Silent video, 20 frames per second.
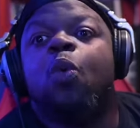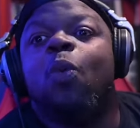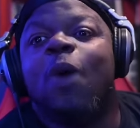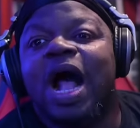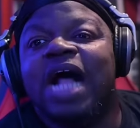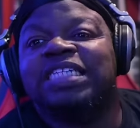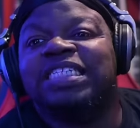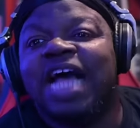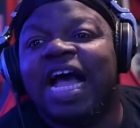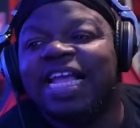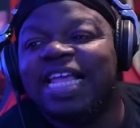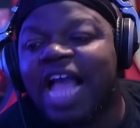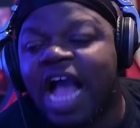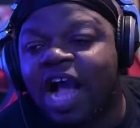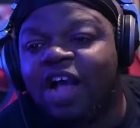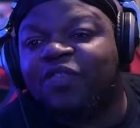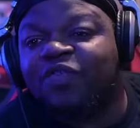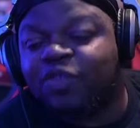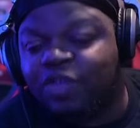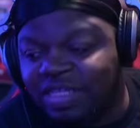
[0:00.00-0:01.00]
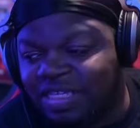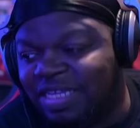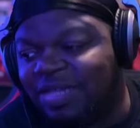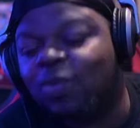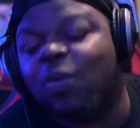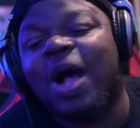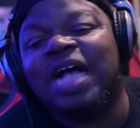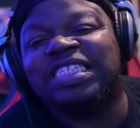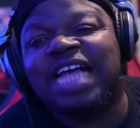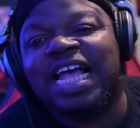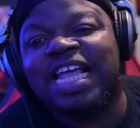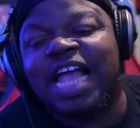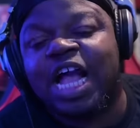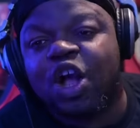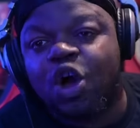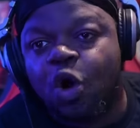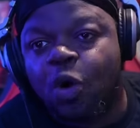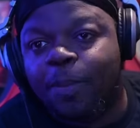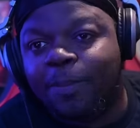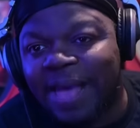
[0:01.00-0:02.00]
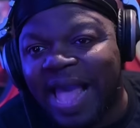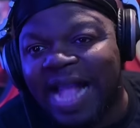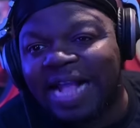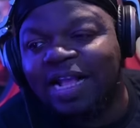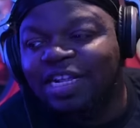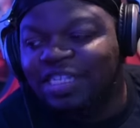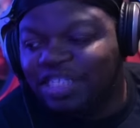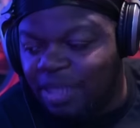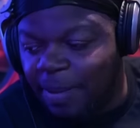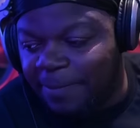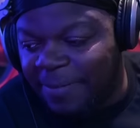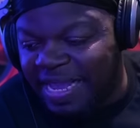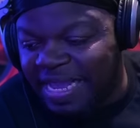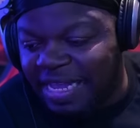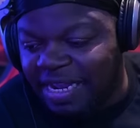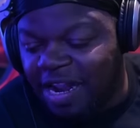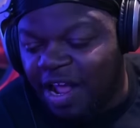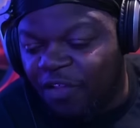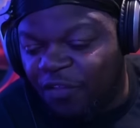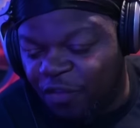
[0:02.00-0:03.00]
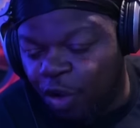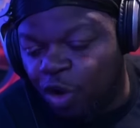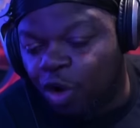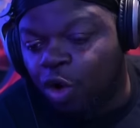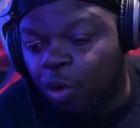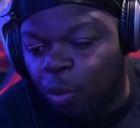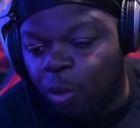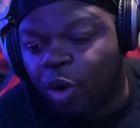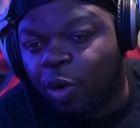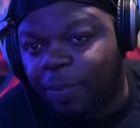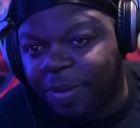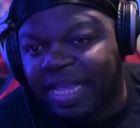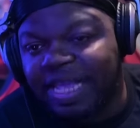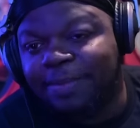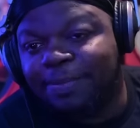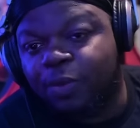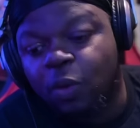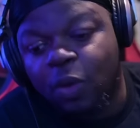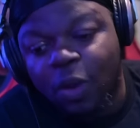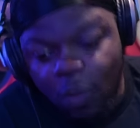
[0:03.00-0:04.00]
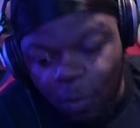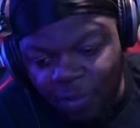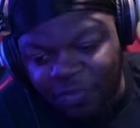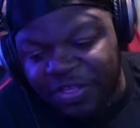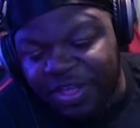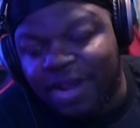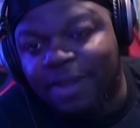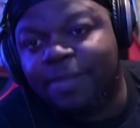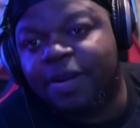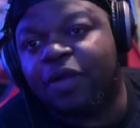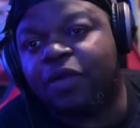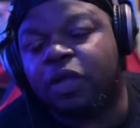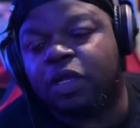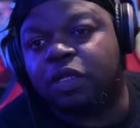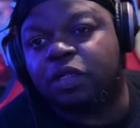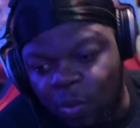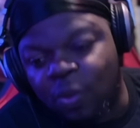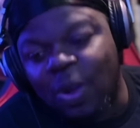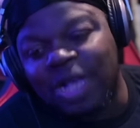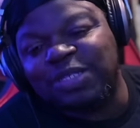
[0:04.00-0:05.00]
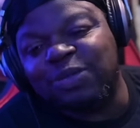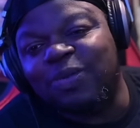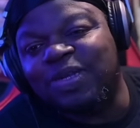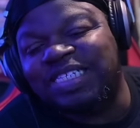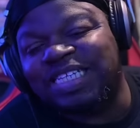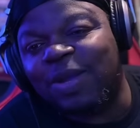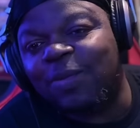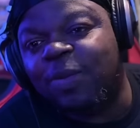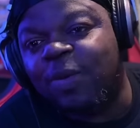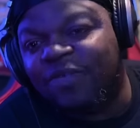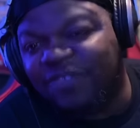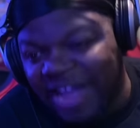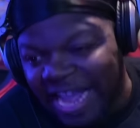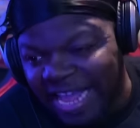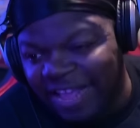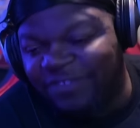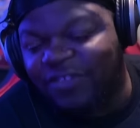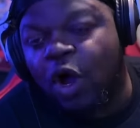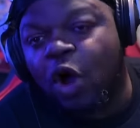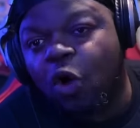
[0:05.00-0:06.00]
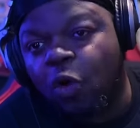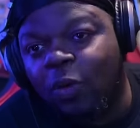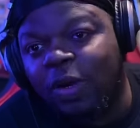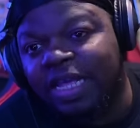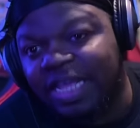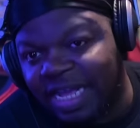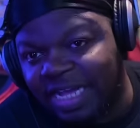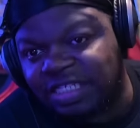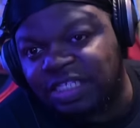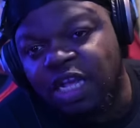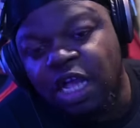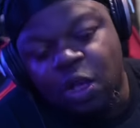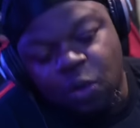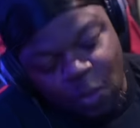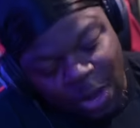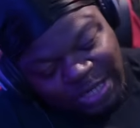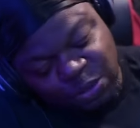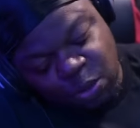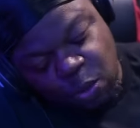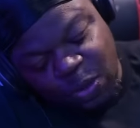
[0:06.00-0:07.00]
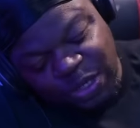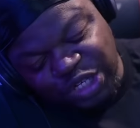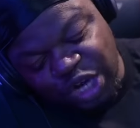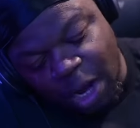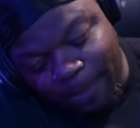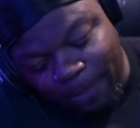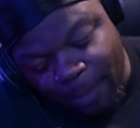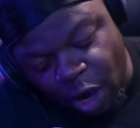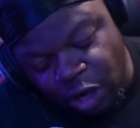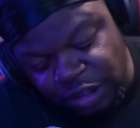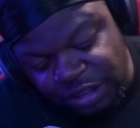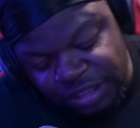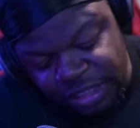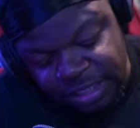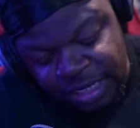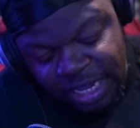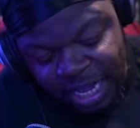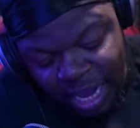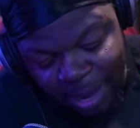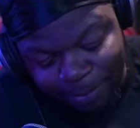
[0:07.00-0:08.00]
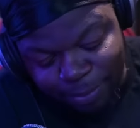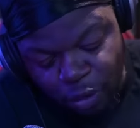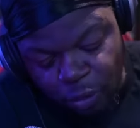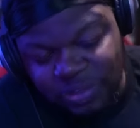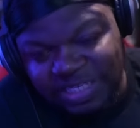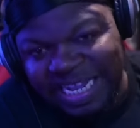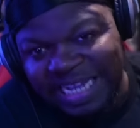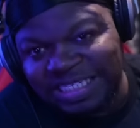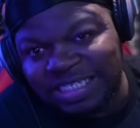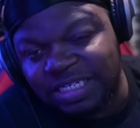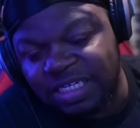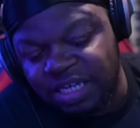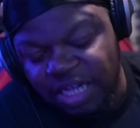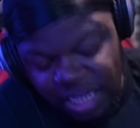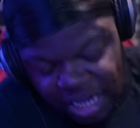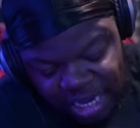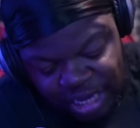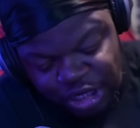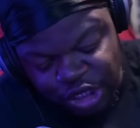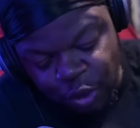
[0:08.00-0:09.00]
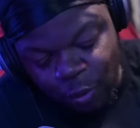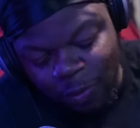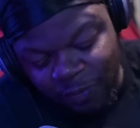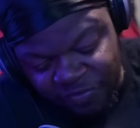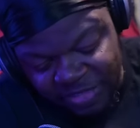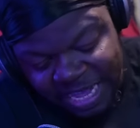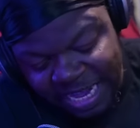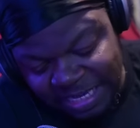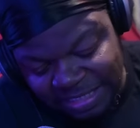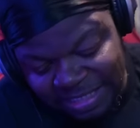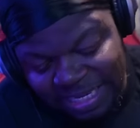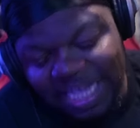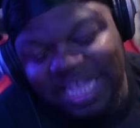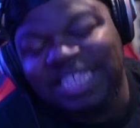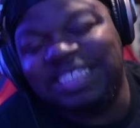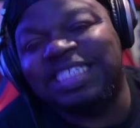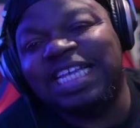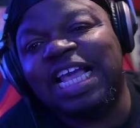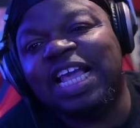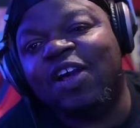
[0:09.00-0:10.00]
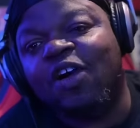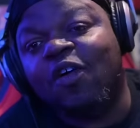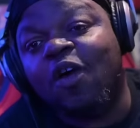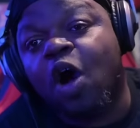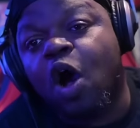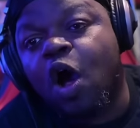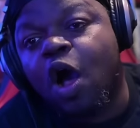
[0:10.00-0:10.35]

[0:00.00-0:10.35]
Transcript: Watch how y'all. Watch how y'all go back to being third world people within America. Watch when we say we're fighting for only us. Watch when we start marching and protesting and doing things saying